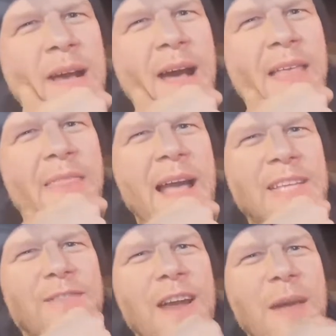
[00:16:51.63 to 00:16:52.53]

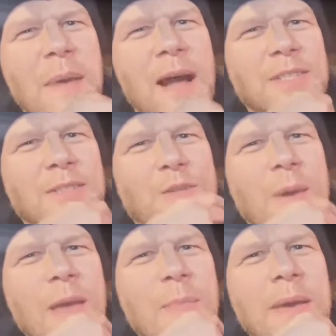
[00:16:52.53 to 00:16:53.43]
Thanks very much,
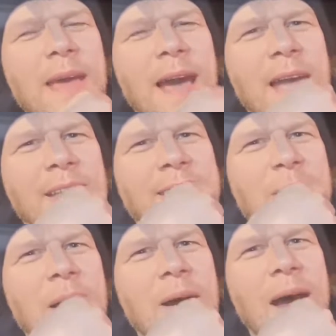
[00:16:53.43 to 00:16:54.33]
sweet
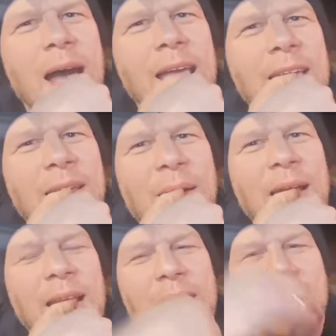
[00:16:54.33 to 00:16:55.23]
PASMR. How you
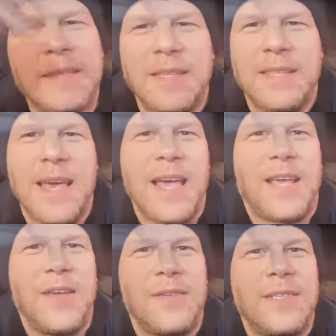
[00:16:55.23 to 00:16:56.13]
doing?
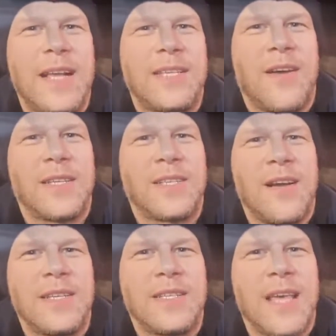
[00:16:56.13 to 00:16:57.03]
Thank you. 6 likes,
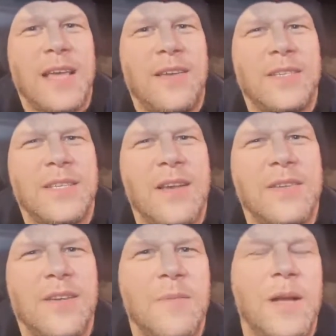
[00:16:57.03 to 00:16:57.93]
guys. Thank you so
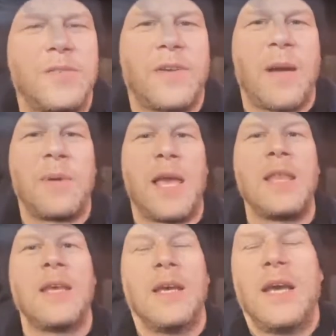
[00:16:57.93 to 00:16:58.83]
much for coming
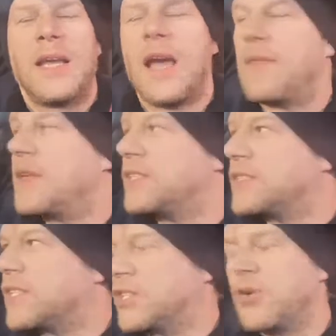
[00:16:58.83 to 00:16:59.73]
in. Yeah, this
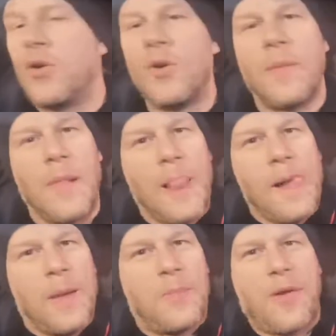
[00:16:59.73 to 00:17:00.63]
is a short
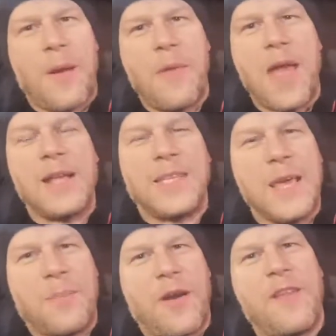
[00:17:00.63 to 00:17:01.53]
premiere
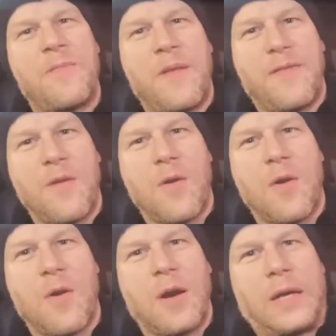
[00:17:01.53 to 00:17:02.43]
debrief
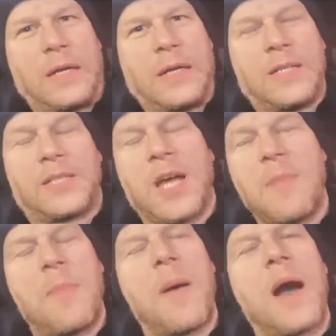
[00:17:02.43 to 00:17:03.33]
before
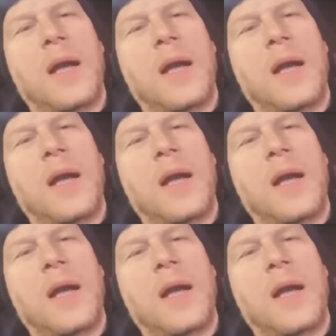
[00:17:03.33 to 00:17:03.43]
Cyberpunk